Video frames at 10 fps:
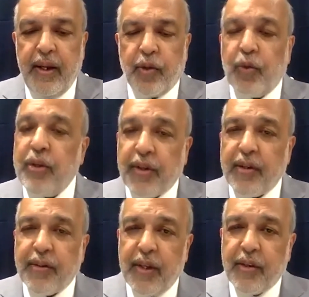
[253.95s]
So
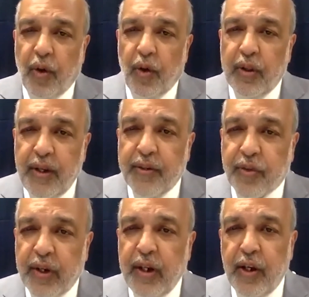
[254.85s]
discuss this, all these
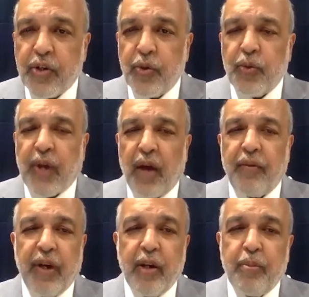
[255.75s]
three issues. I have
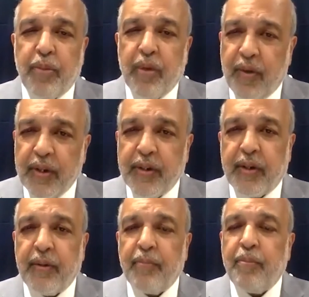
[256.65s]
great privilege
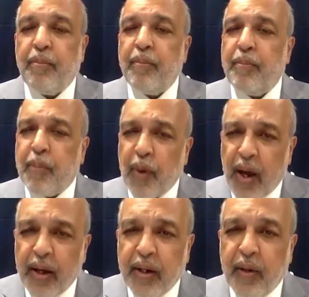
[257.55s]
and
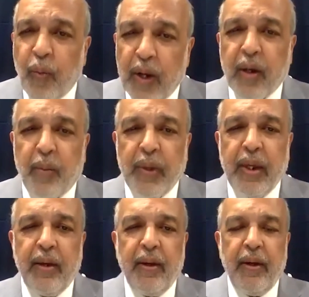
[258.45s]
pride in
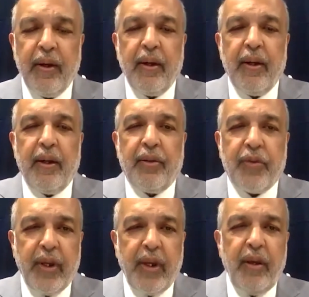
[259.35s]
welcoming
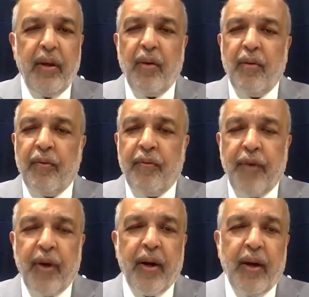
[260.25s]
three
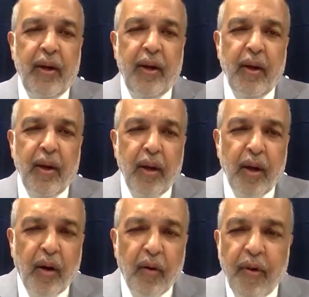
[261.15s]
very
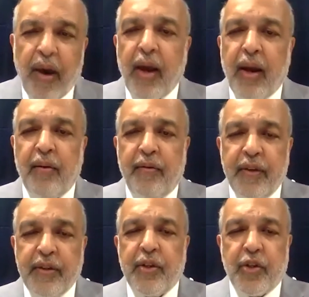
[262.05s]
aware
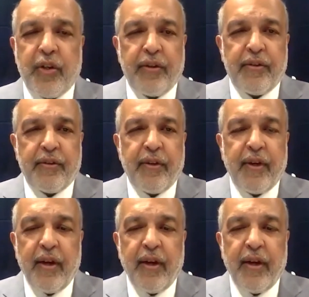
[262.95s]
physicians.